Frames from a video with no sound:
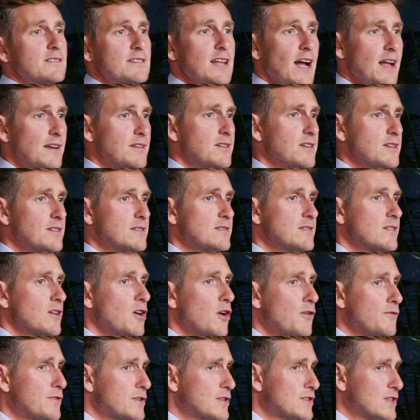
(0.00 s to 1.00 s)
Standards,
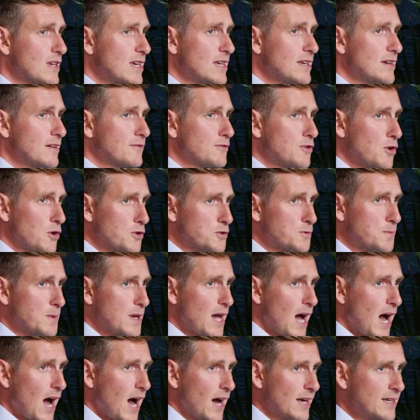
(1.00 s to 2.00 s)
obviously, have got to
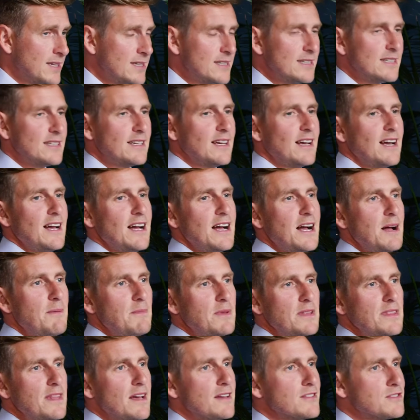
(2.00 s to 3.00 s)
be high,
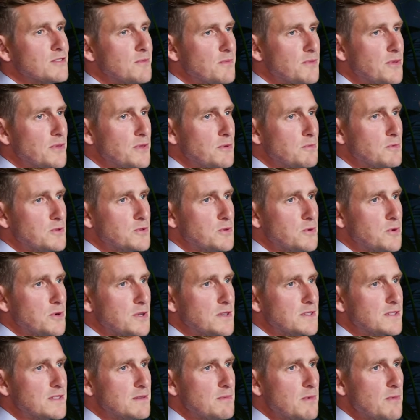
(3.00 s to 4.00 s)
and that's something that we're
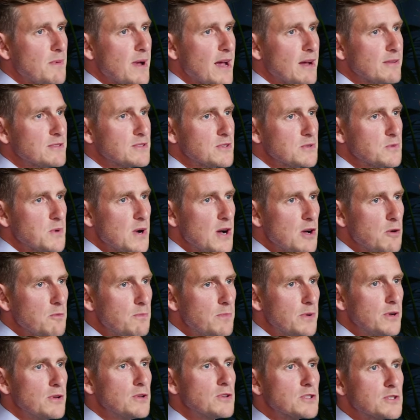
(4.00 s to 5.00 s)
talking to them about as well.
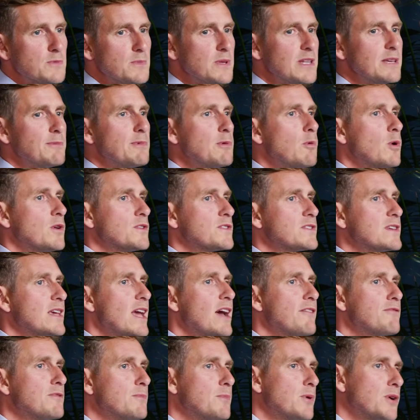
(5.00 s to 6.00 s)
But ultimately, we want to
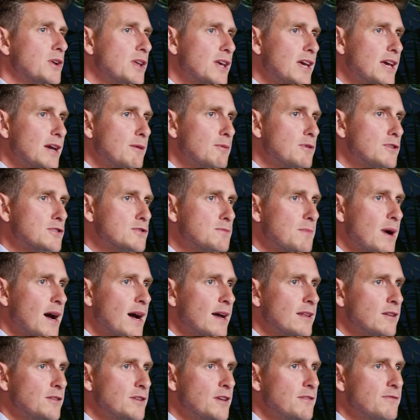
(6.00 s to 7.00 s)
see everybody here with a
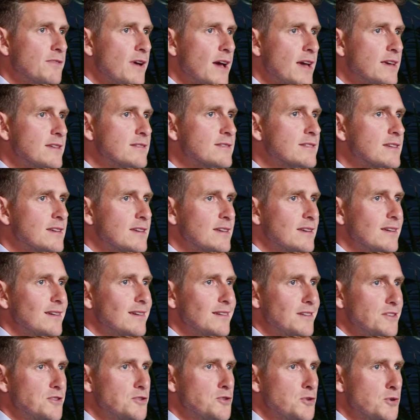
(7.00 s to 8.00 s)
smile on their face
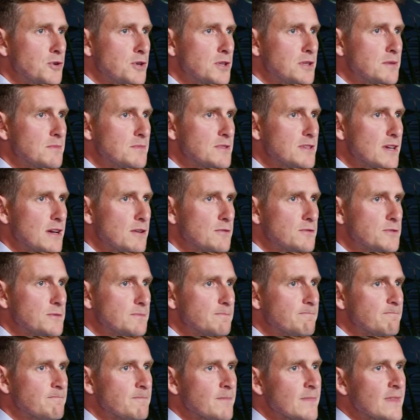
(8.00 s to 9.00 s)
and enjoying themselves.